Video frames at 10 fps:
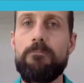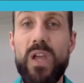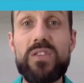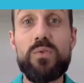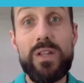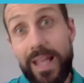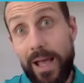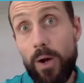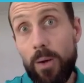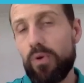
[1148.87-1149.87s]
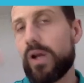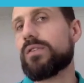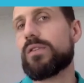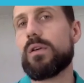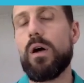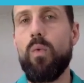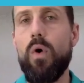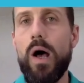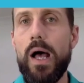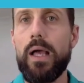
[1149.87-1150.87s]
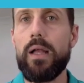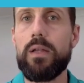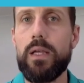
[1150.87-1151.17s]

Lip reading: it's really how our brains are wired.